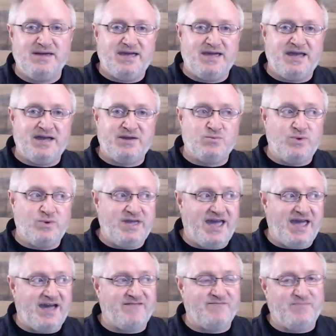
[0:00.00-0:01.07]
And we
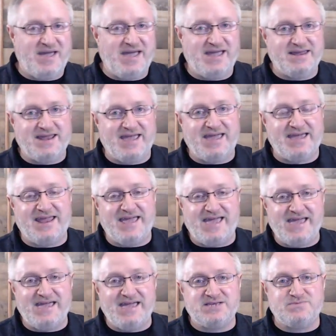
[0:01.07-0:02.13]
have pain and
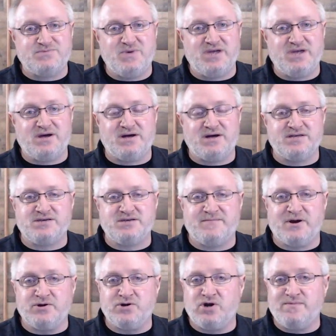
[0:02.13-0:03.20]
aches because of
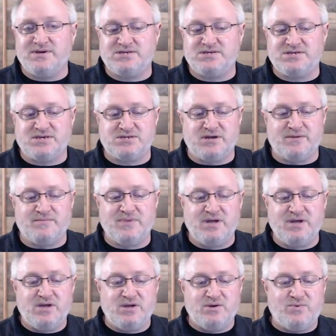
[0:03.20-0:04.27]
our nervous system.
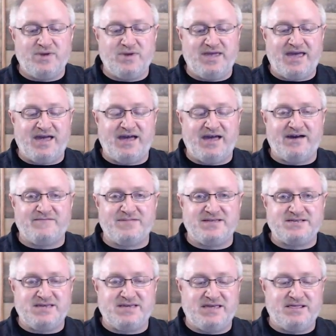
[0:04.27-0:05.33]
We have, let's
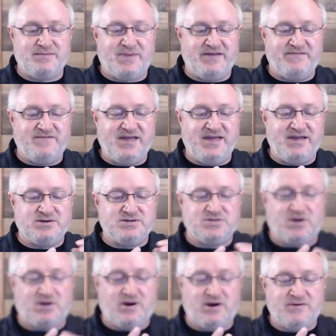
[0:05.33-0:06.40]
say that my fingers
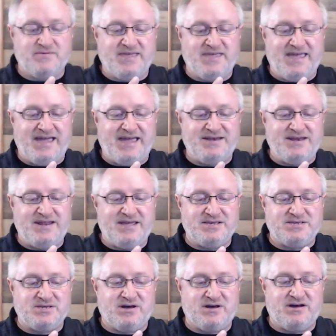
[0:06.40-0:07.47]
are the
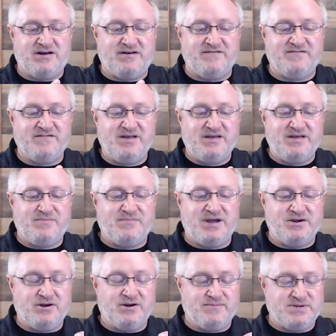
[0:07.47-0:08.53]
endings of my
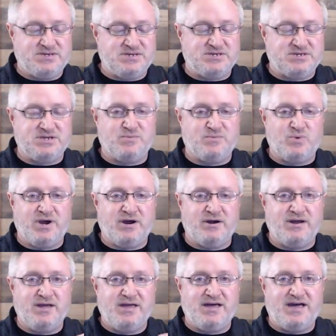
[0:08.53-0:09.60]
nervous system,
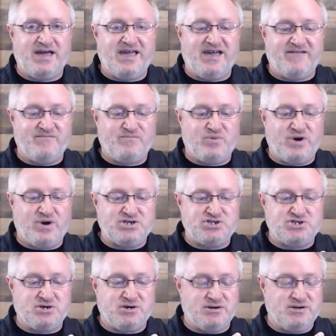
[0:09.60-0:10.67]
where I have
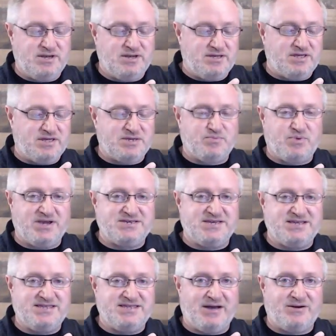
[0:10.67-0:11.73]
pressure that's
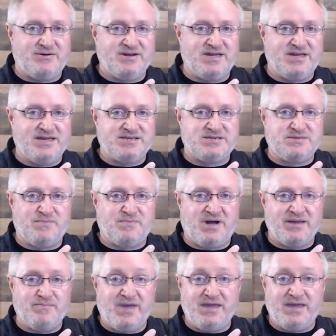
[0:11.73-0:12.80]
pressing down against my
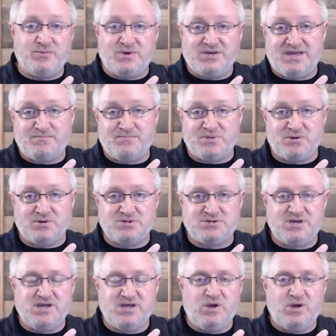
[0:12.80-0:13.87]
pain receptors.
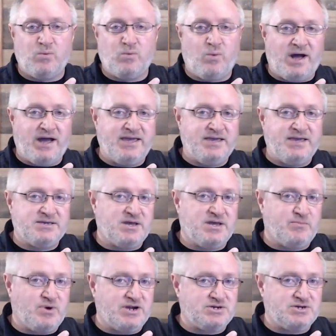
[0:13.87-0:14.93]
Why is there
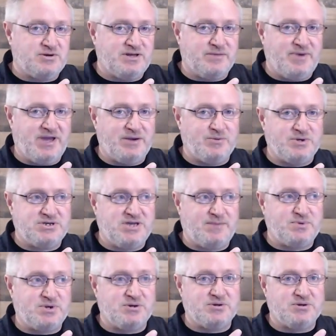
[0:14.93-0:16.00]
pressure on the pain
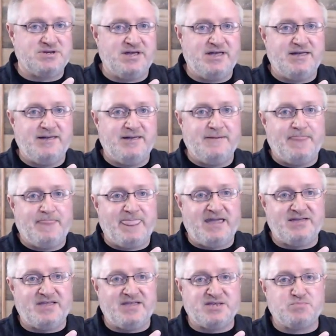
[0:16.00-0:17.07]
receptors?
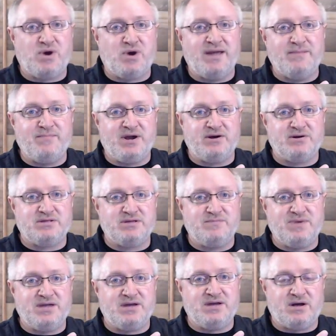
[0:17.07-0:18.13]
And that's primarily
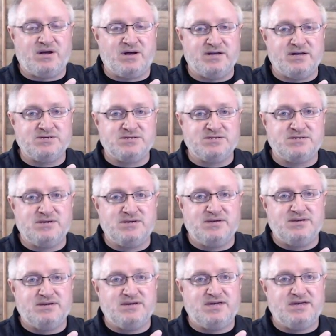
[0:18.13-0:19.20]
because
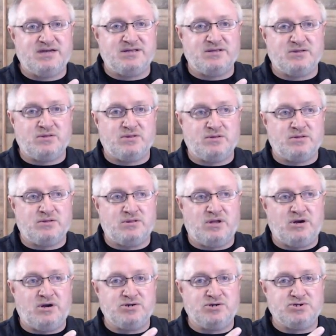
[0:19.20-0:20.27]
in
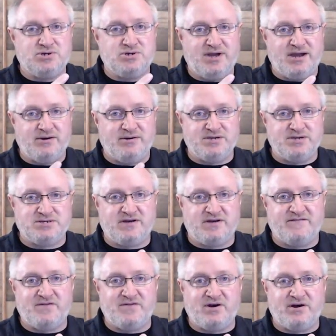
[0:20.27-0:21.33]
larger areas
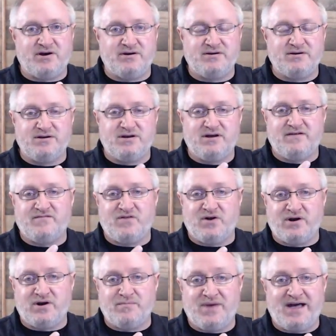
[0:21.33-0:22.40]
of our
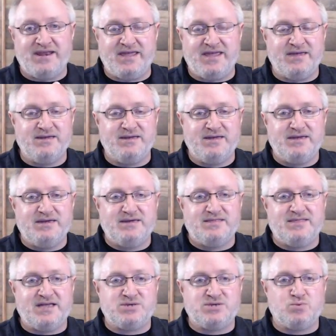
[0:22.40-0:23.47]
body,
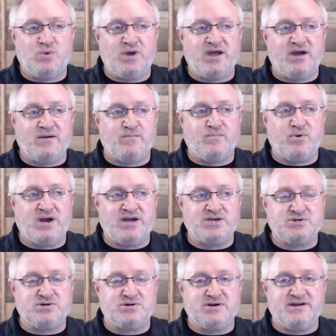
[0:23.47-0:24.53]
that's where
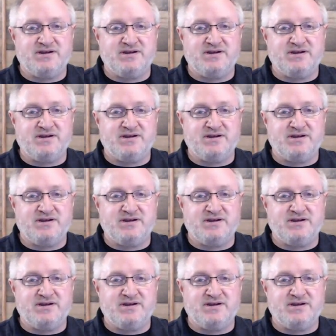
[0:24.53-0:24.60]
pressure,